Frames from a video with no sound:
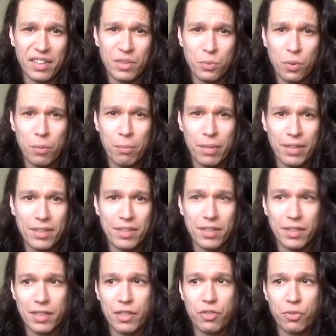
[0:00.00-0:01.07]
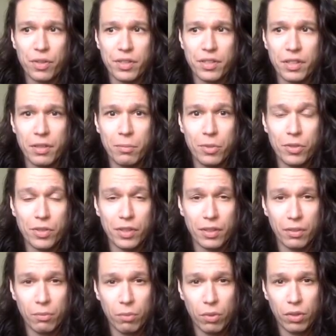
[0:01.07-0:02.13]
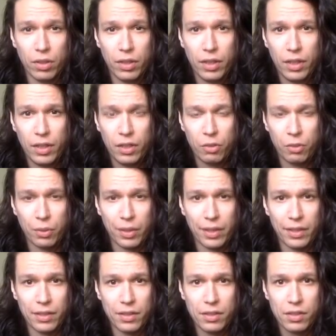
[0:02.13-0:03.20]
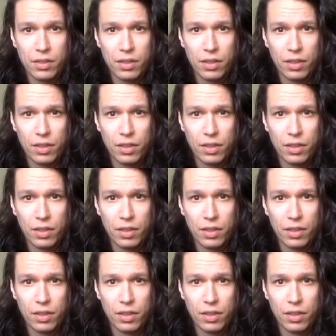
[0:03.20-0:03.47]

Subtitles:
is what makes things interesting in music and what creates